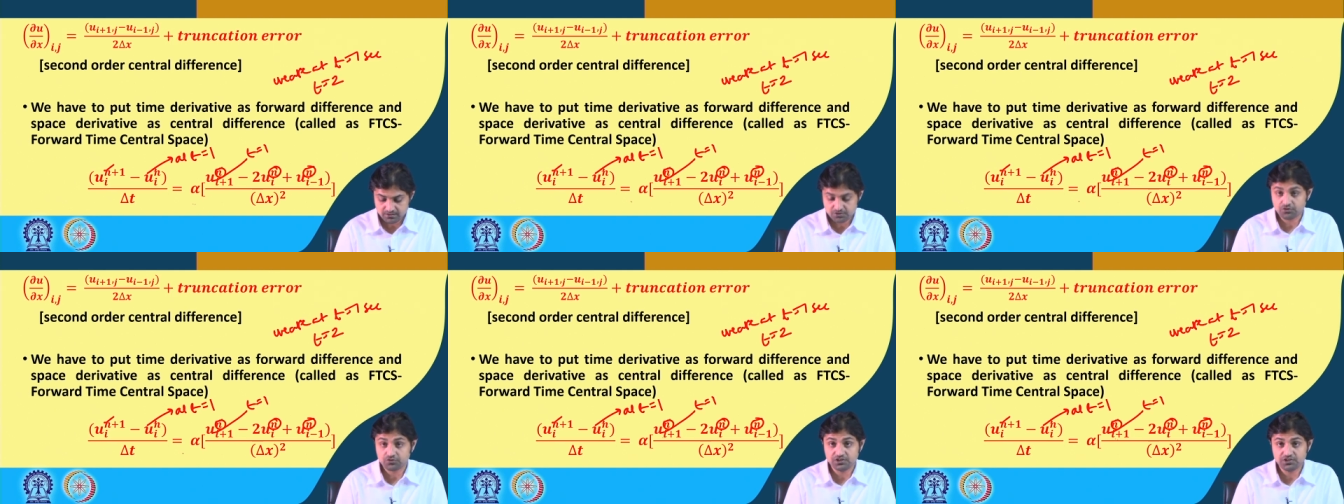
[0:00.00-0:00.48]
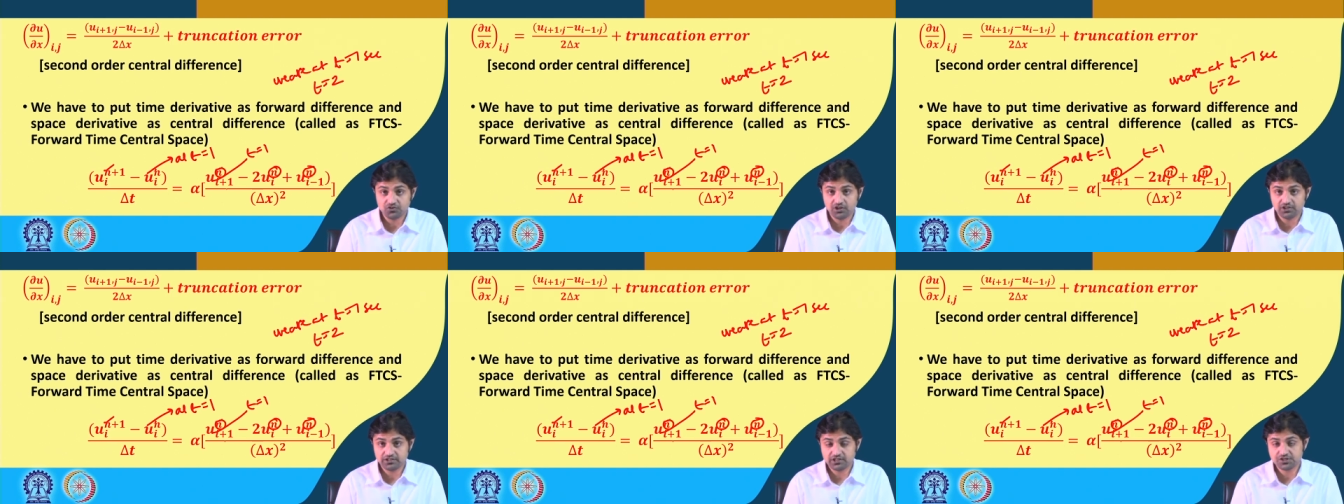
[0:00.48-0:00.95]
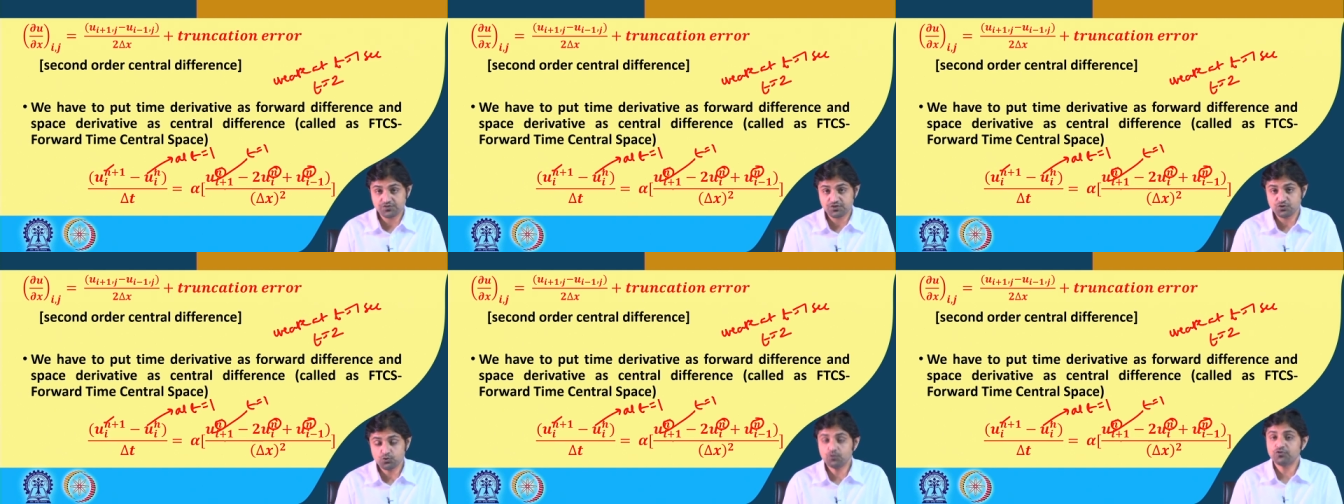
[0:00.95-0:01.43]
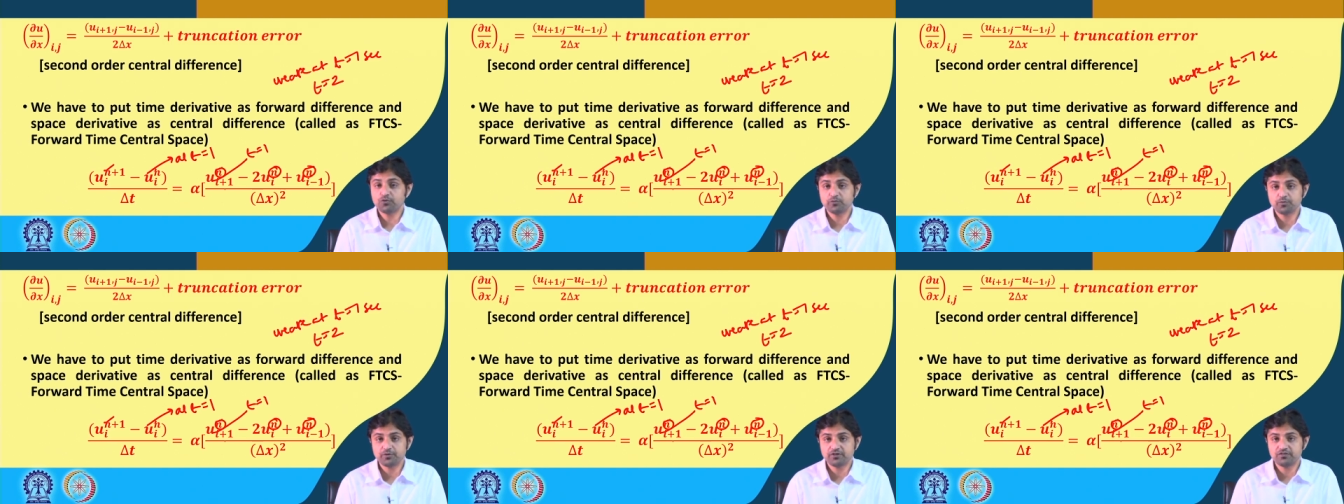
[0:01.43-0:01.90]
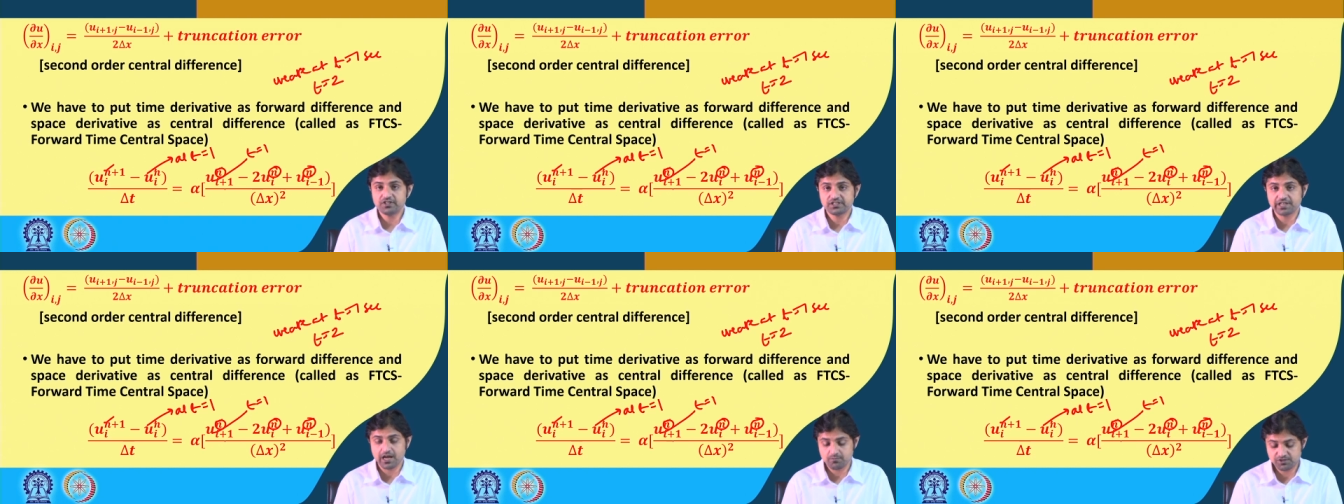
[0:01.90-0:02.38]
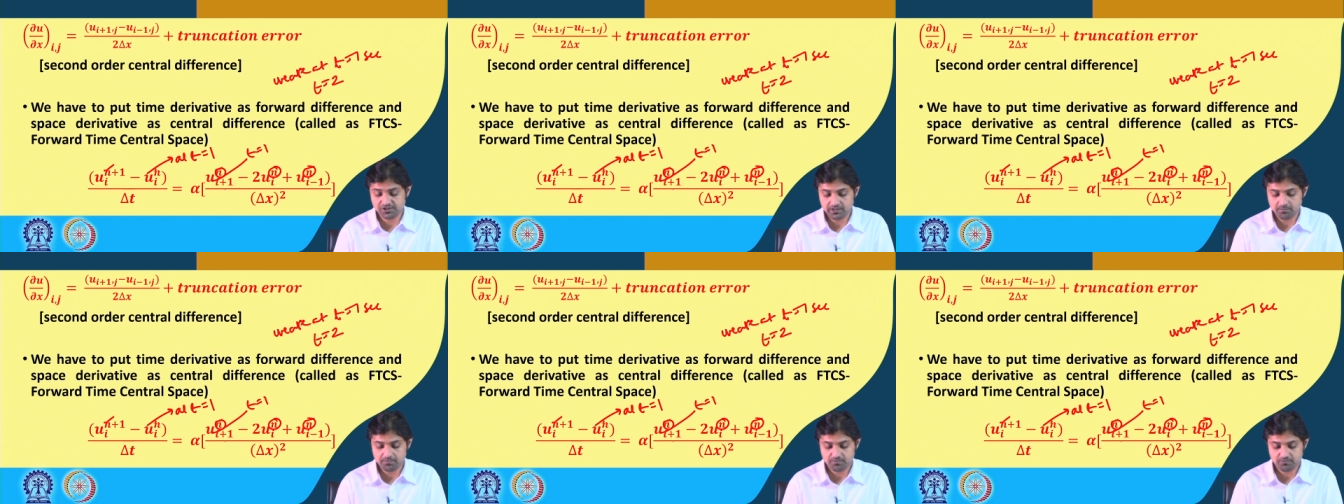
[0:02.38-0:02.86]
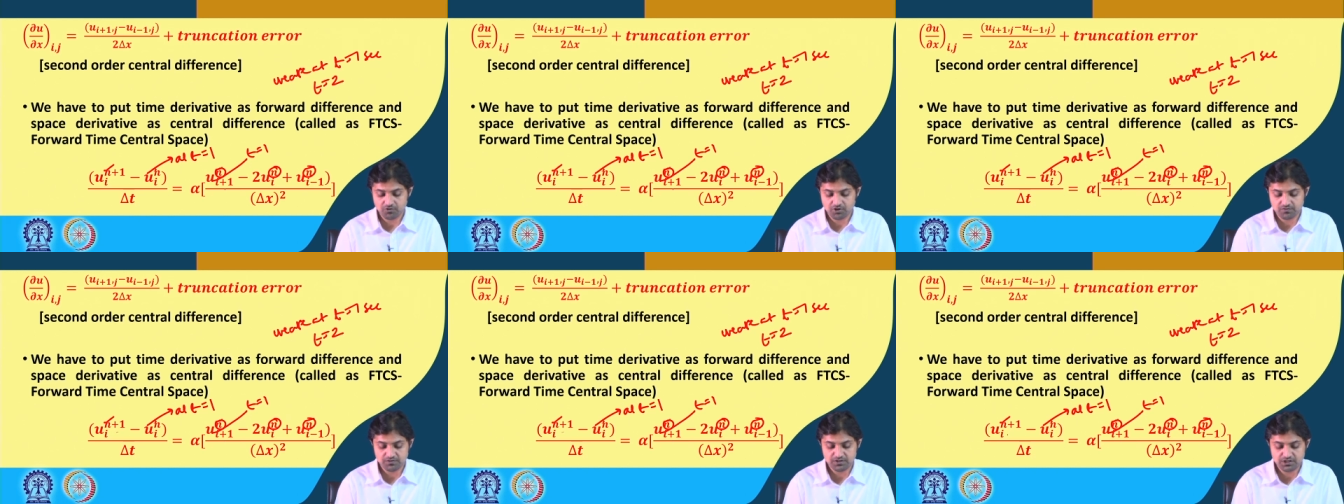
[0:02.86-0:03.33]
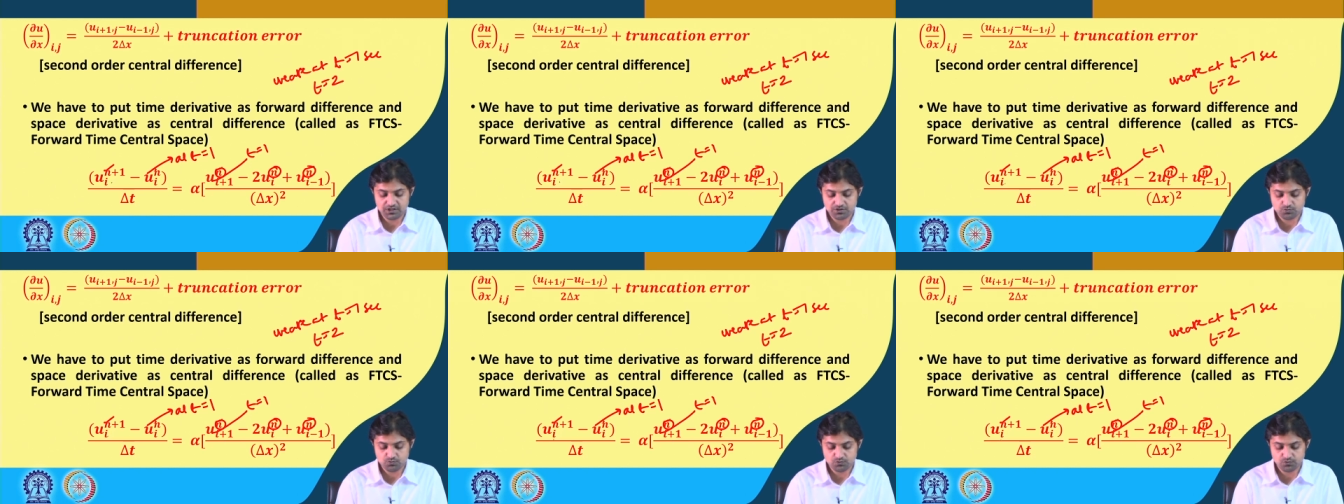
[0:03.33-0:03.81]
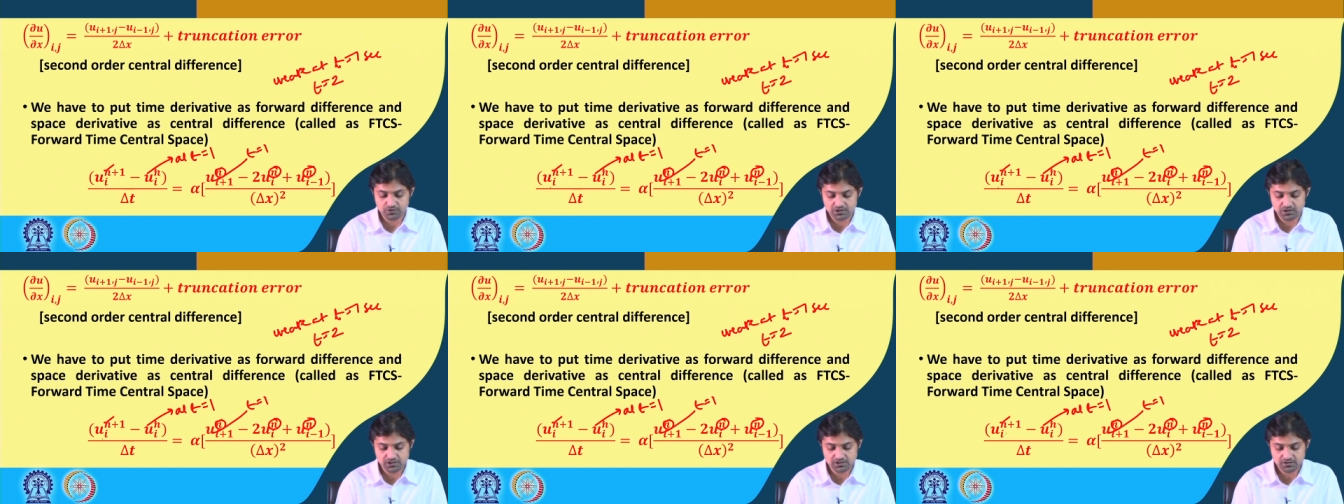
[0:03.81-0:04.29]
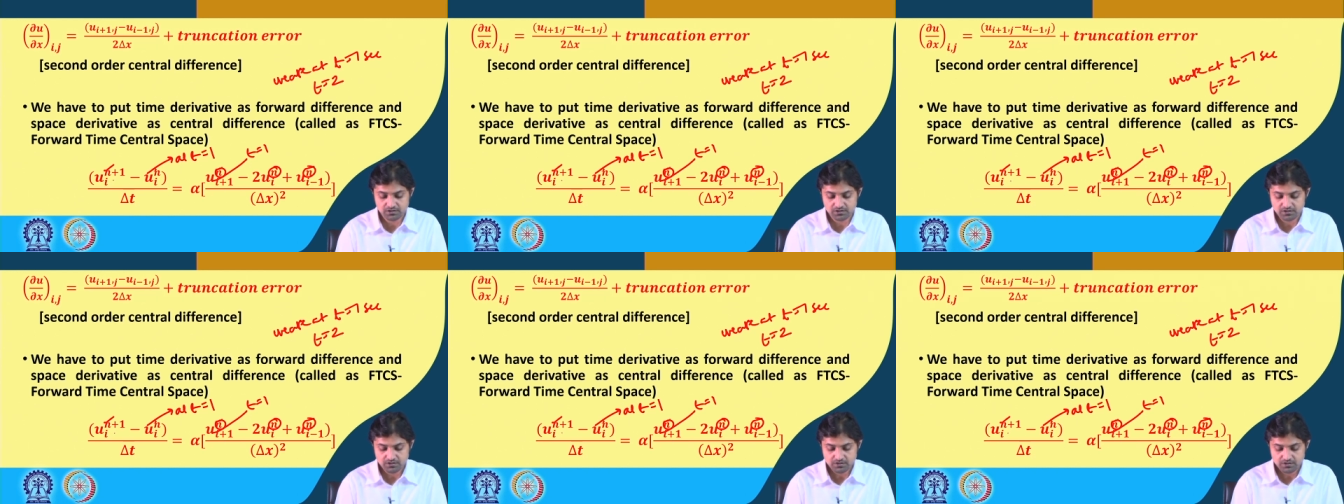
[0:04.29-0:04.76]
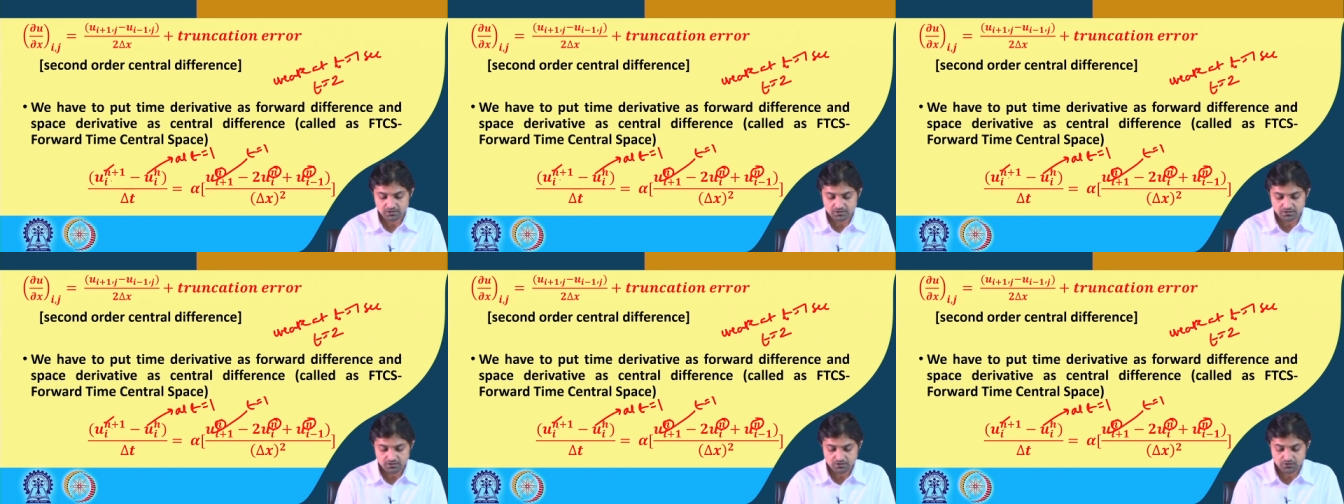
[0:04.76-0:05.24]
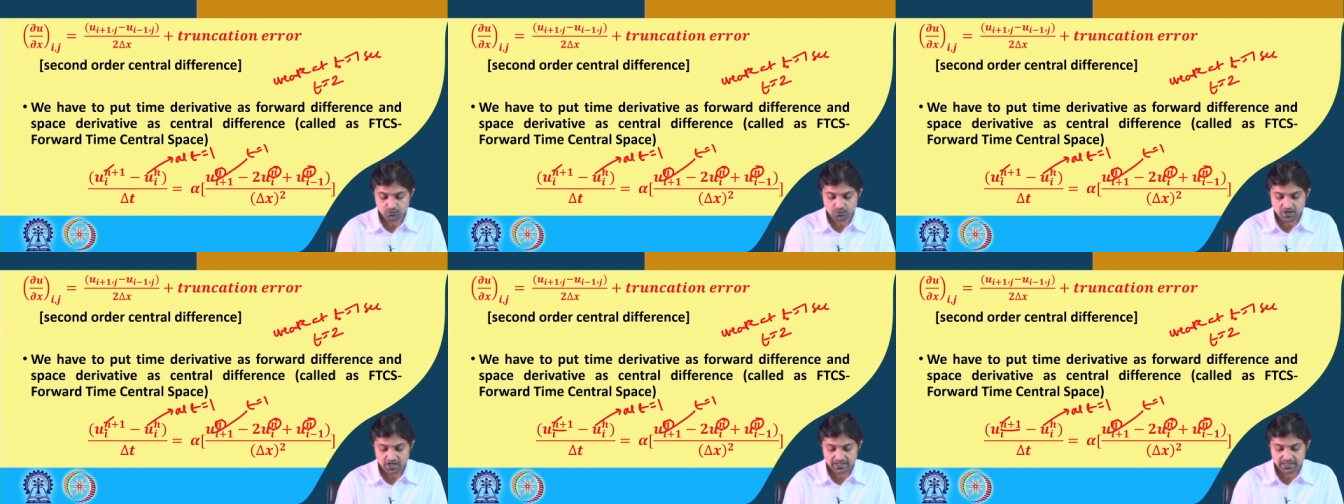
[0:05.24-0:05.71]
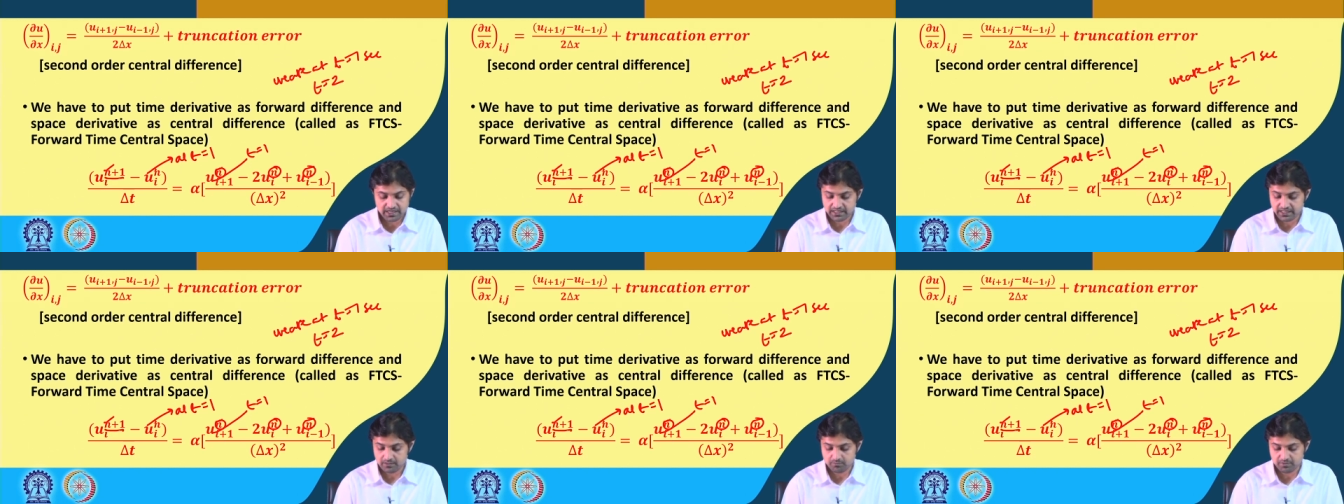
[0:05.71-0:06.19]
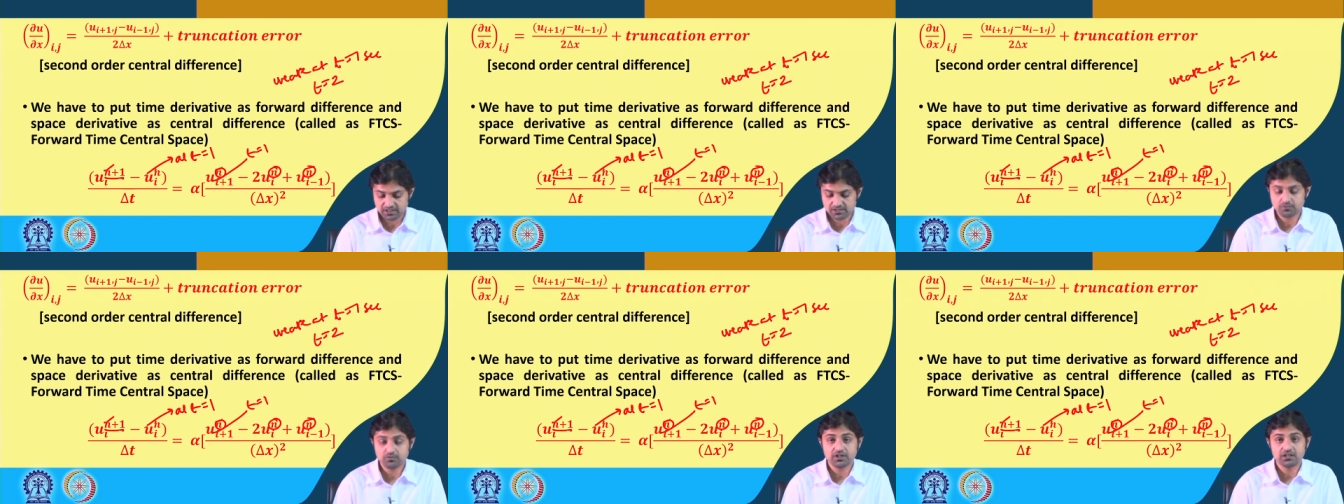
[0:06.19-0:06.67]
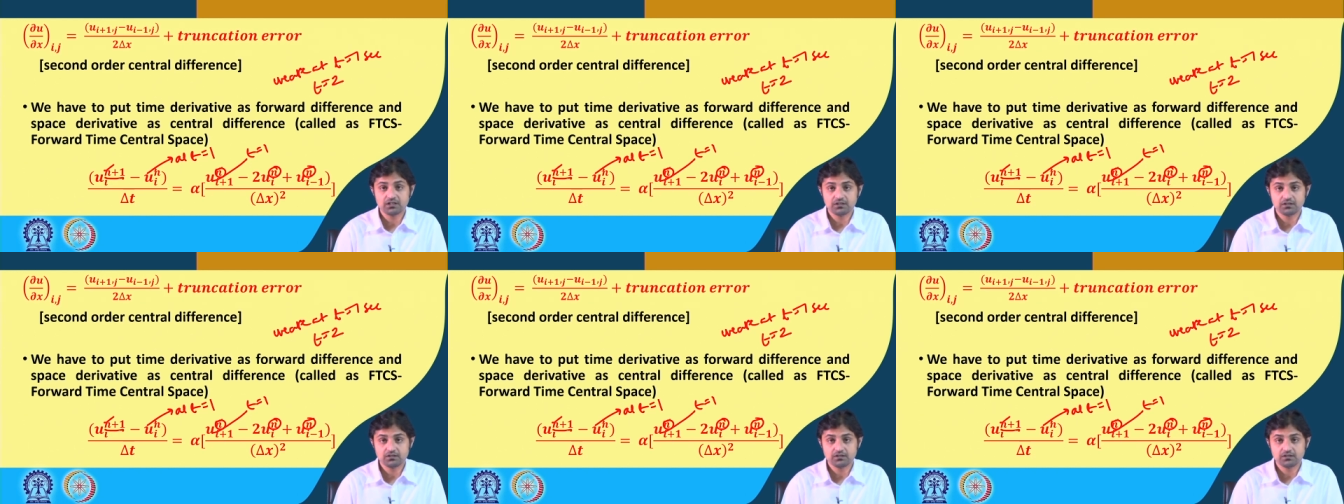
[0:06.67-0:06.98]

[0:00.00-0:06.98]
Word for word: so these all things we know from the previous time step what we need to know is ui at n plus 1.